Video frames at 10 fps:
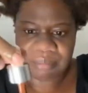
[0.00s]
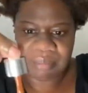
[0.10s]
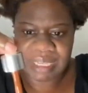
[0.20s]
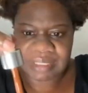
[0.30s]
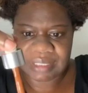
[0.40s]

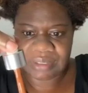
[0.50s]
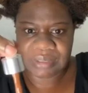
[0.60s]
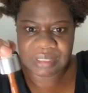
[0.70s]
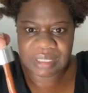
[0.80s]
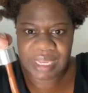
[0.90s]
messy. You
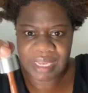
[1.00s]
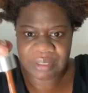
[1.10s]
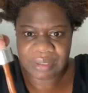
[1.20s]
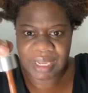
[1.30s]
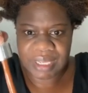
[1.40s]
see that,
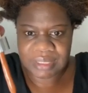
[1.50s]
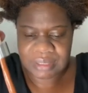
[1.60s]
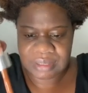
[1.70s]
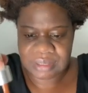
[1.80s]
you guys?